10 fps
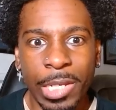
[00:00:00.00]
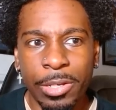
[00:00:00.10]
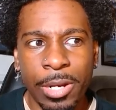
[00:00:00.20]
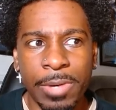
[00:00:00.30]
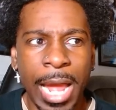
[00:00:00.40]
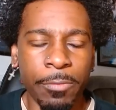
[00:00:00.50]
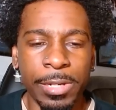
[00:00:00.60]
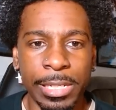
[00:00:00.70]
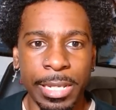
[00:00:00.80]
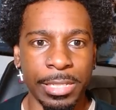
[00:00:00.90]
Not
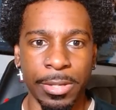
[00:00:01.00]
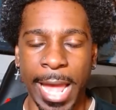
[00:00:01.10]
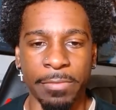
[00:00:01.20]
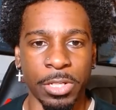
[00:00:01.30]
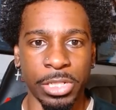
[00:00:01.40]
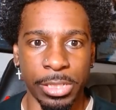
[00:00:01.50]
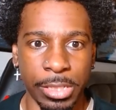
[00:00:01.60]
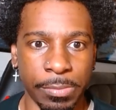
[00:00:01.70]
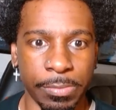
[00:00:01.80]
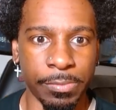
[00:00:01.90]
really until after
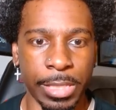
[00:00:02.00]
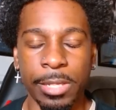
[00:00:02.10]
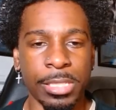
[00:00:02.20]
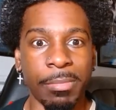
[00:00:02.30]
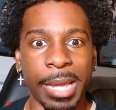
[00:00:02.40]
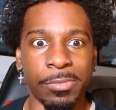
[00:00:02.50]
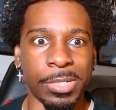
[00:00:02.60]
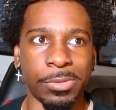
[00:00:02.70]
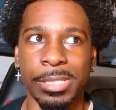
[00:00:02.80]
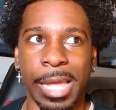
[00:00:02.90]
she killed somebody,
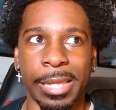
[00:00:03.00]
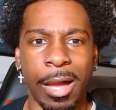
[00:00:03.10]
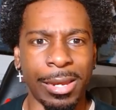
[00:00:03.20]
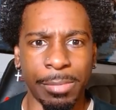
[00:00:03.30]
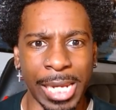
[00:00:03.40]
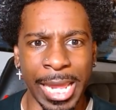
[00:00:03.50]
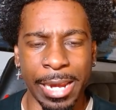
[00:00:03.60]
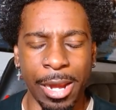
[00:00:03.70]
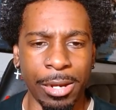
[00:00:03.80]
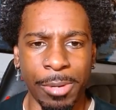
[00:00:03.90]
which was like all a
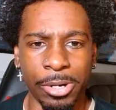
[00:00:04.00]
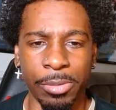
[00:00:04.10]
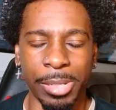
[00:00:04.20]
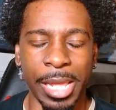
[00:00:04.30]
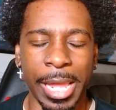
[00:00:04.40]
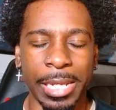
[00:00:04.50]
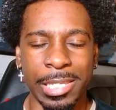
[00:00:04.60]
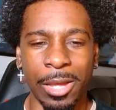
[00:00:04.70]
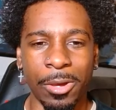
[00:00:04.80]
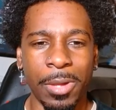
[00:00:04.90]
plan, all a part of the plan.
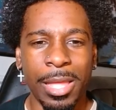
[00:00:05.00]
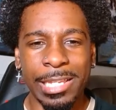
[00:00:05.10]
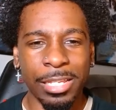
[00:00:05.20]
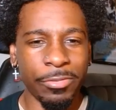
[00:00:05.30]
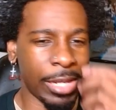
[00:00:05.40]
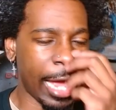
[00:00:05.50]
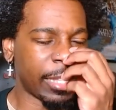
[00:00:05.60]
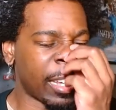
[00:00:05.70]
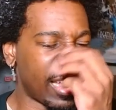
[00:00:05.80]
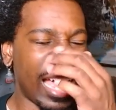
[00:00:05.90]
So I just feel
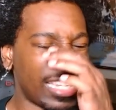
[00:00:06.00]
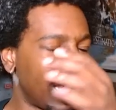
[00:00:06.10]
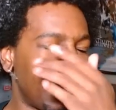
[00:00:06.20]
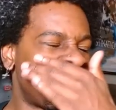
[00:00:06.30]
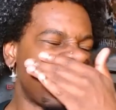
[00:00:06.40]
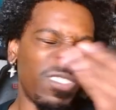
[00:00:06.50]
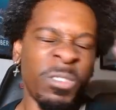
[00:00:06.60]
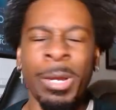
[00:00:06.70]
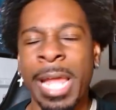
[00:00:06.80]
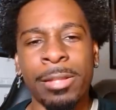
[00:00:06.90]
like the concept
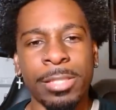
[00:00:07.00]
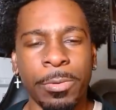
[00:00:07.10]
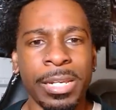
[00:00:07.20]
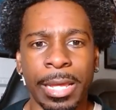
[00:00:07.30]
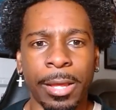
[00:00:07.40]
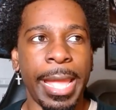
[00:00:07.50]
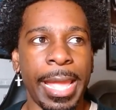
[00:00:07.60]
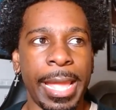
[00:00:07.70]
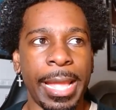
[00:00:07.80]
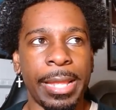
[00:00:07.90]
went out the window.
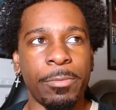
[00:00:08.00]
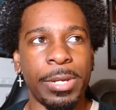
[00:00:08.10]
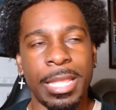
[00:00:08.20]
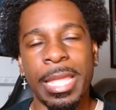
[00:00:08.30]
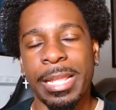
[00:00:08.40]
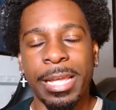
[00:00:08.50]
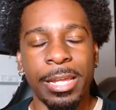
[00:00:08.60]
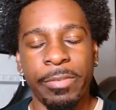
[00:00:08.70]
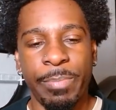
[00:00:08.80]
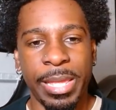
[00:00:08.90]
And what it
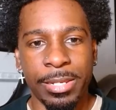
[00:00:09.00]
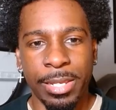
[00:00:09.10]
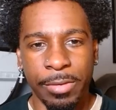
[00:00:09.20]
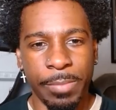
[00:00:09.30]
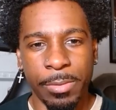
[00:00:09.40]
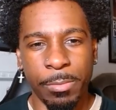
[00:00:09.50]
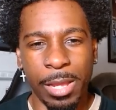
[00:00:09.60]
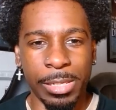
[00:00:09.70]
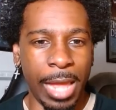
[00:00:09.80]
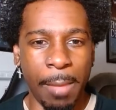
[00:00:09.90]
could have been
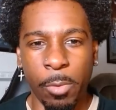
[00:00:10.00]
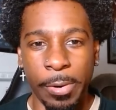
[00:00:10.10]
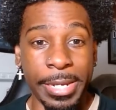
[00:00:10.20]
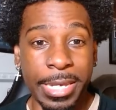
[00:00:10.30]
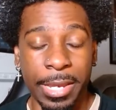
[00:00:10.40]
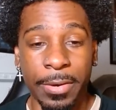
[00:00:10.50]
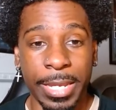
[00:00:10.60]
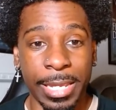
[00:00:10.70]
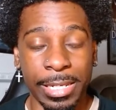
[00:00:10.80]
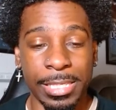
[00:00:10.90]
a lot more
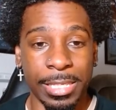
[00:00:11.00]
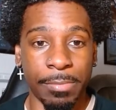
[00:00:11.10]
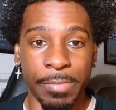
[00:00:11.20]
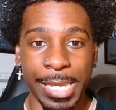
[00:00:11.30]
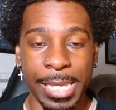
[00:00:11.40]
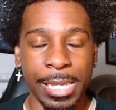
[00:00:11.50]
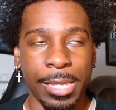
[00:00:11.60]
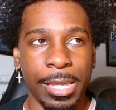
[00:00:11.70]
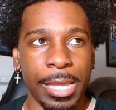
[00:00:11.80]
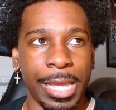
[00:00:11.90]
endearing, at least to
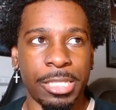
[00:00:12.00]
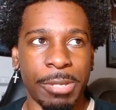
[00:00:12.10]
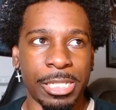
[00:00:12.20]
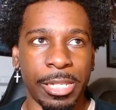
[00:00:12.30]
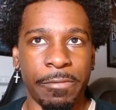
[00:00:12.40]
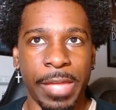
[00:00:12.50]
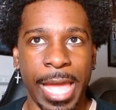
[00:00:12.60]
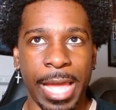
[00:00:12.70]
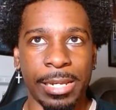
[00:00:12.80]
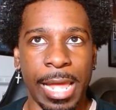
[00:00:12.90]
me, especially if it
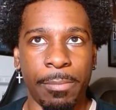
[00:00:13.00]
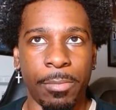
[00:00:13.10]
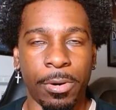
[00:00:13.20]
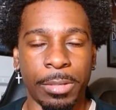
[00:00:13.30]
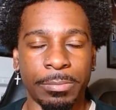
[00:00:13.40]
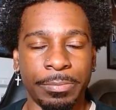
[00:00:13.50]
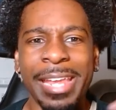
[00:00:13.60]
had a lot more.